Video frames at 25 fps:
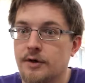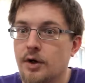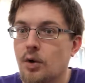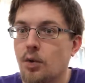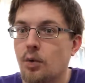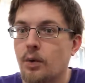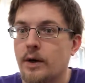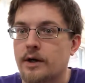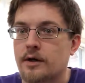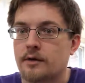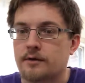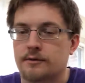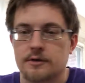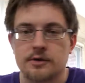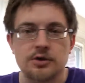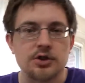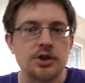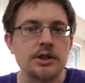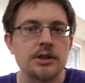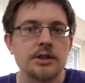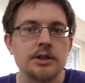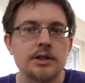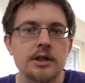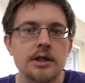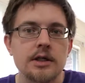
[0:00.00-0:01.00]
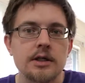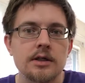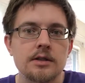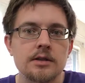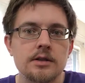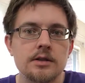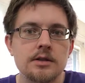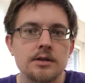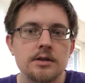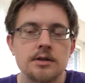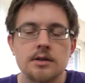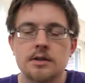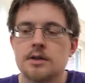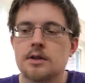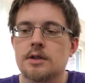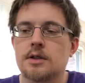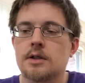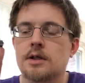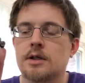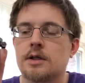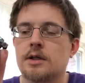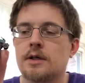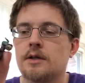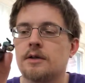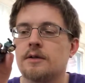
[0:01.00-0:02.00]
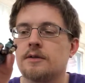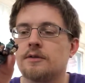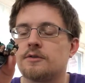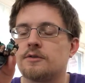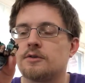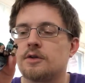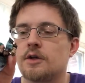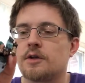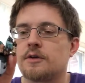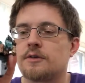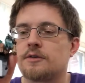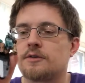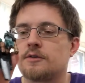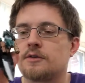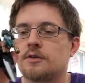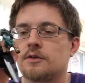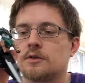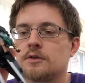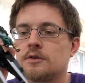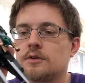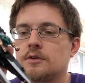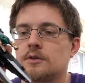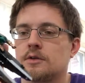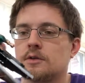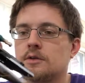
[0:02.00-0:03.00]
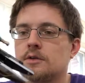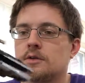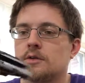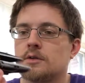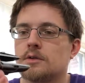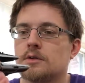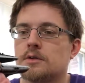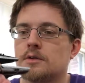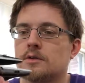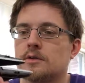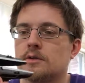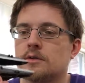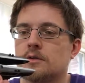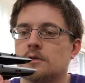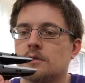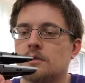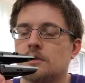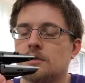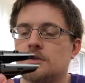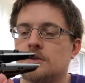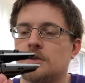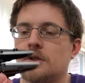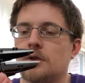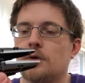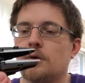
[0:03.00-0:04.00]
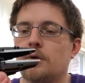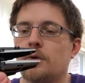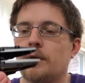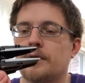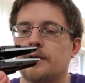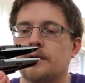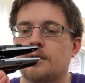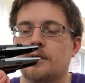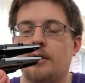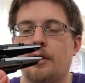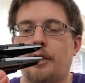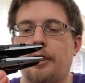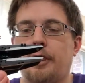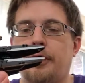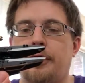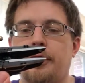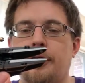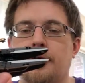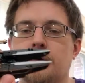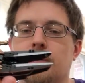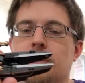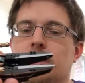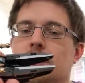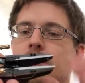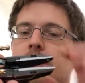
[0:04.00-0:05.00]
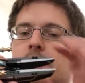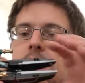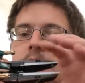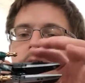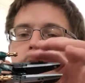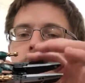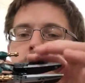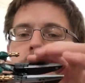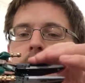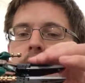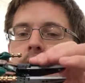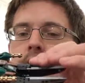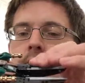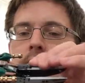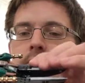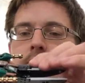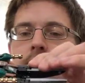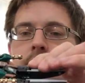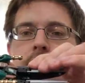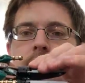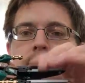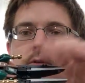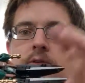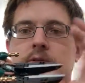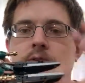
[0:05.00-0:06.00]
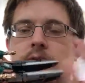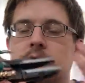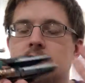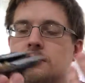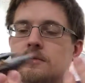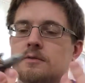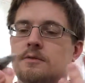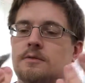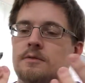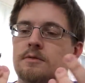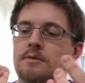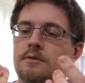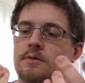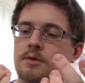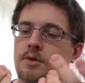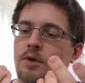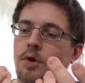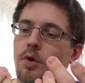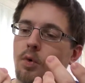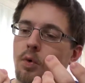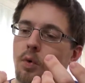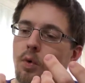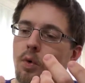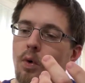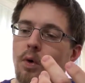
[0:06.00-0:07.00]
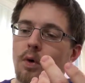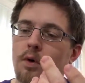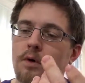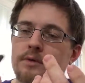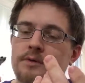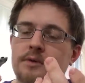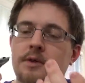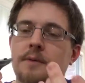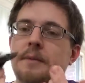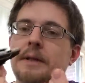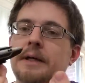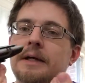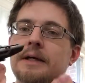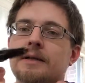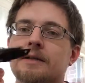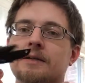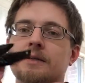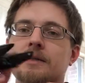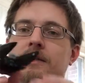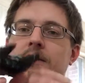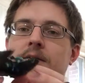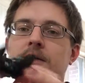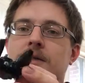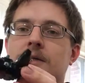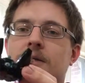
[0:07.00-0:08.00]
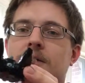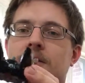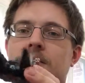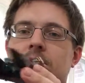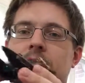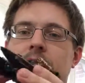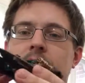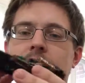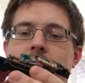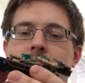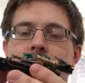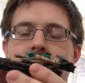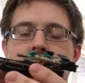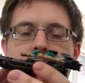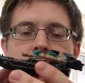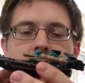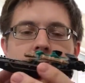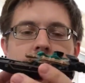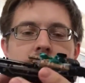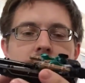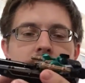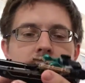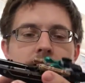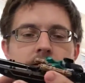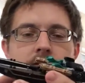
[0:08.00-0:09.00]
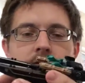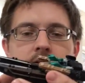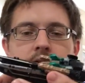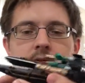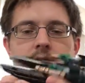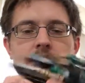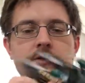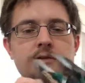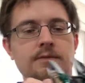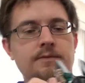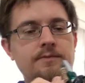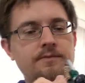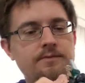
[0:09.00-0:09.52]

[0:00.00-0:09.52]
nowhere, Virginia, is just still like thoroughly just cool to me. And